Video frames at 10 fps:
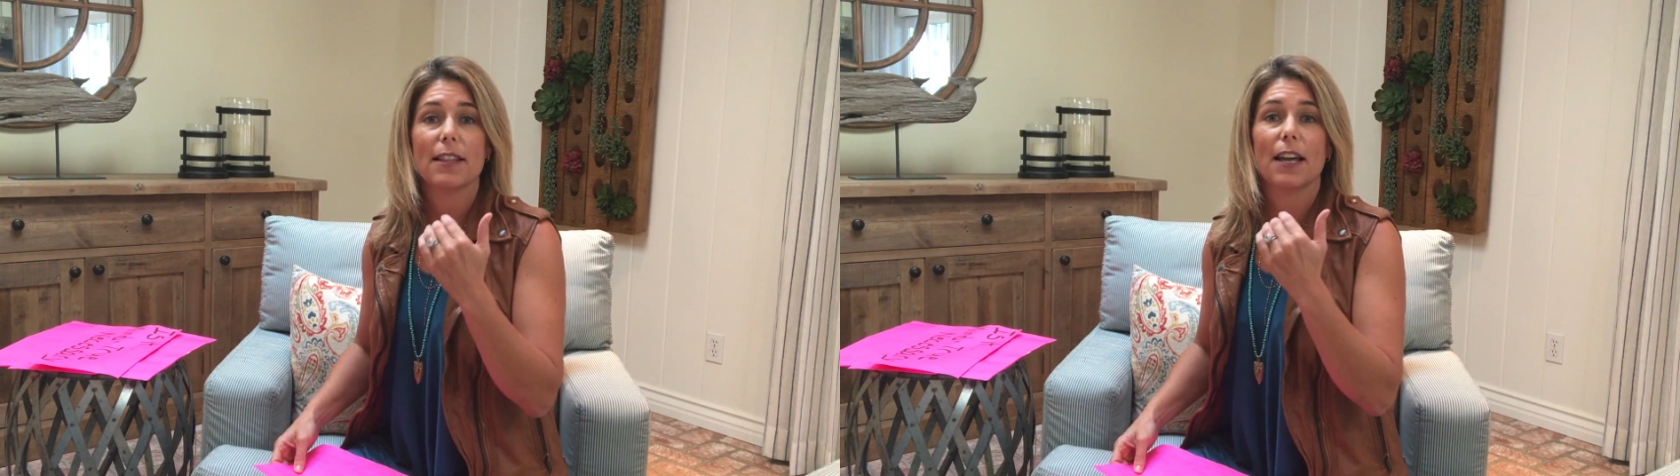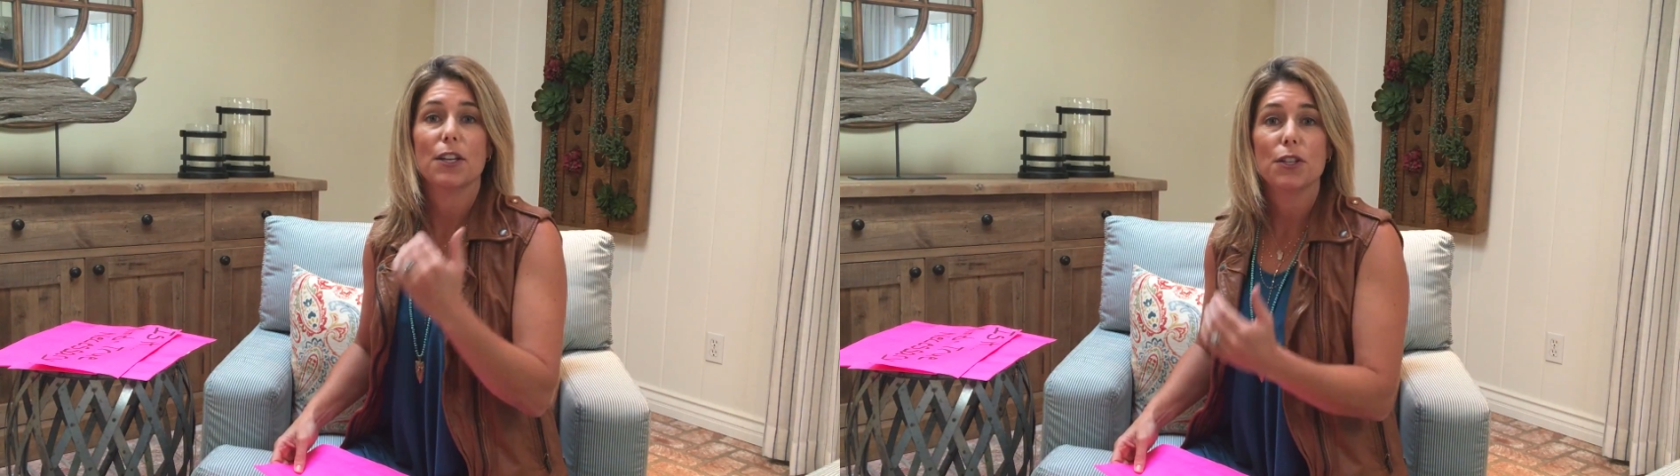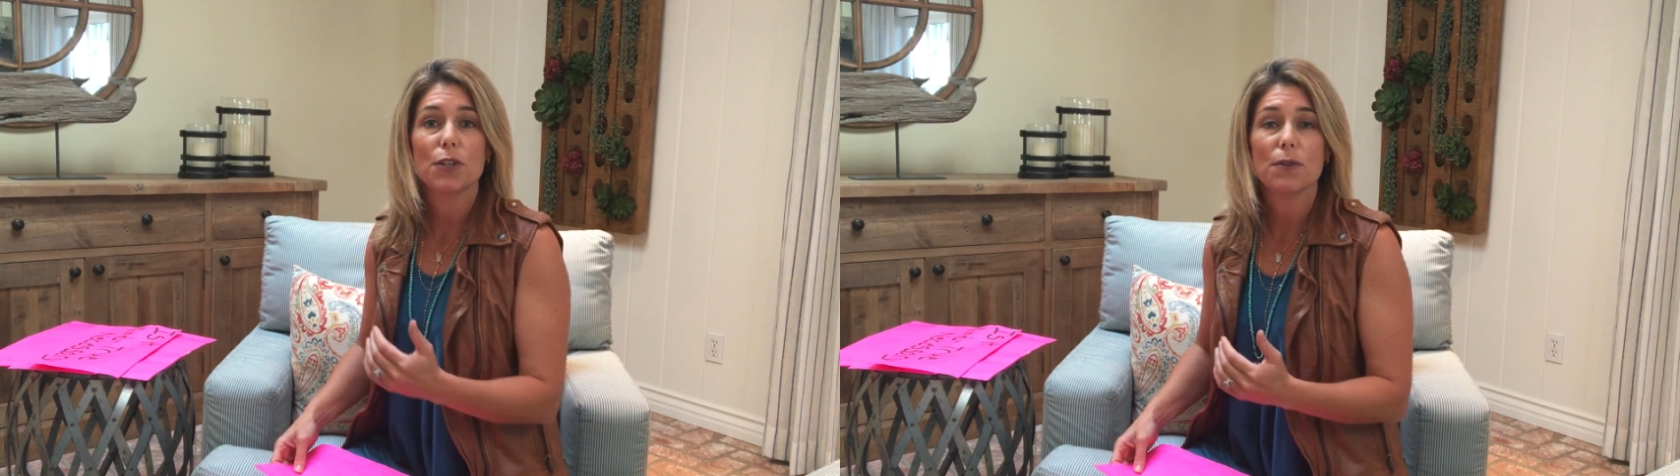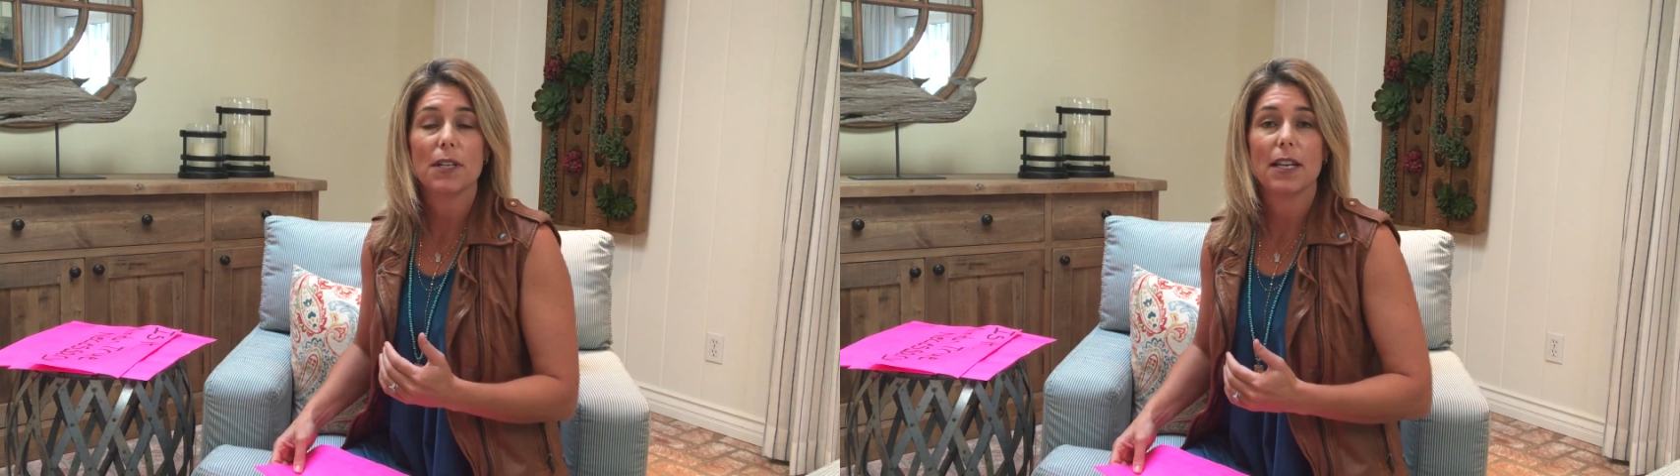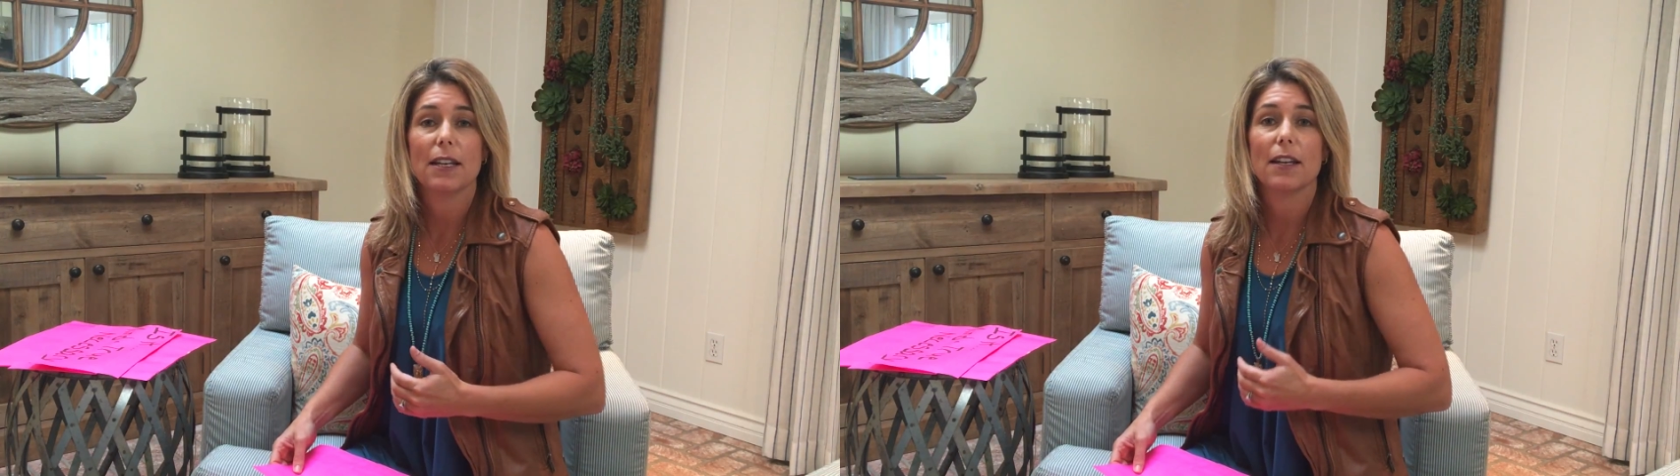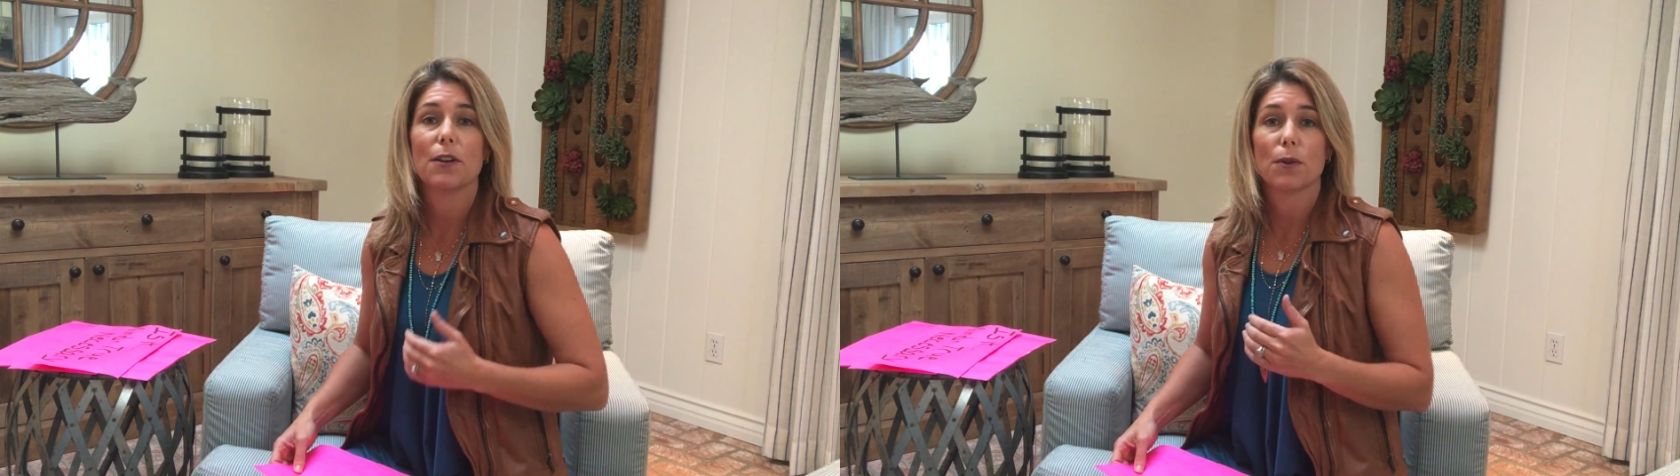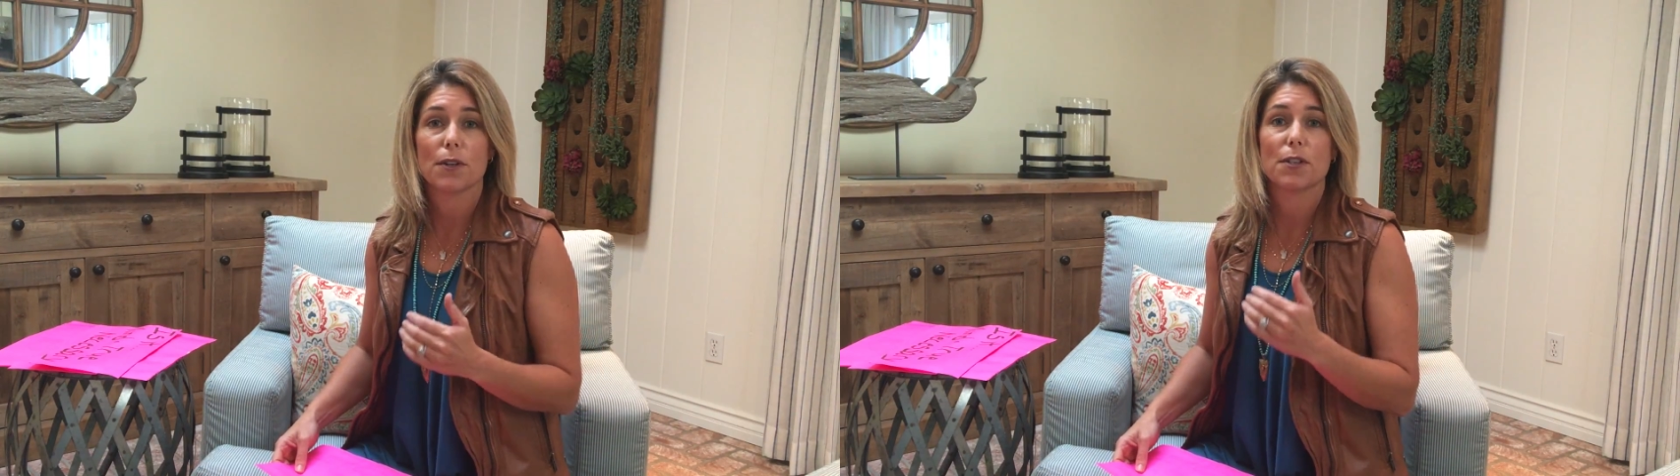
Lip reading: that you need in order